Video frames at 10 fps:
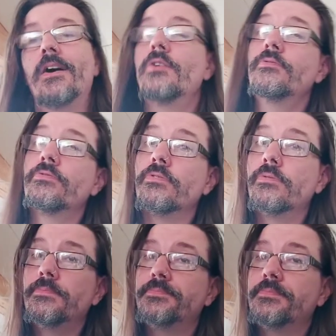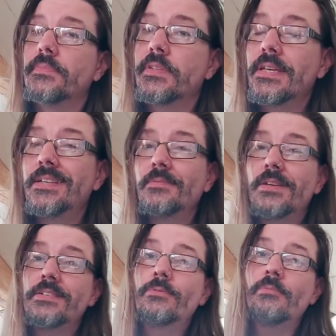overall things I'm
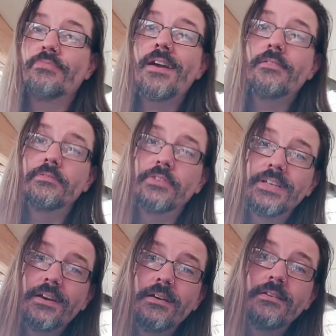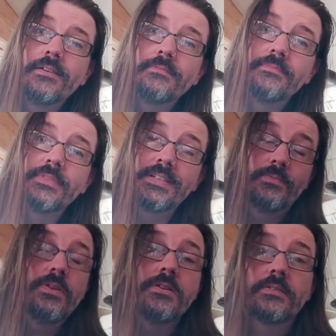actually quite proud of on it are it
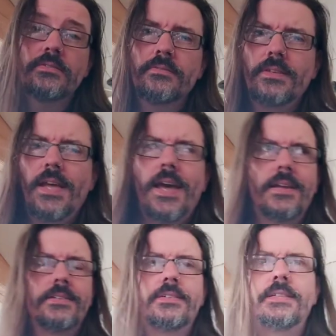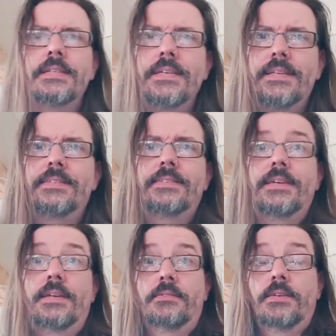works. I
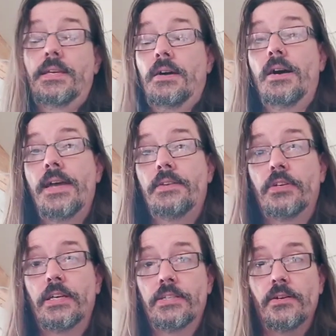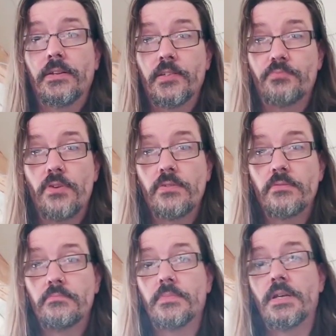had to get a guitar that's
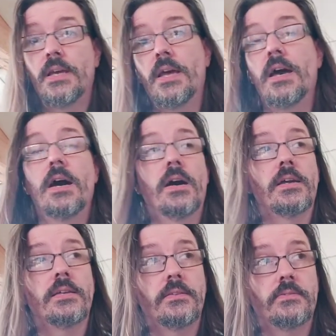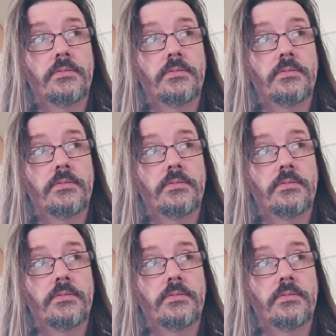broken. I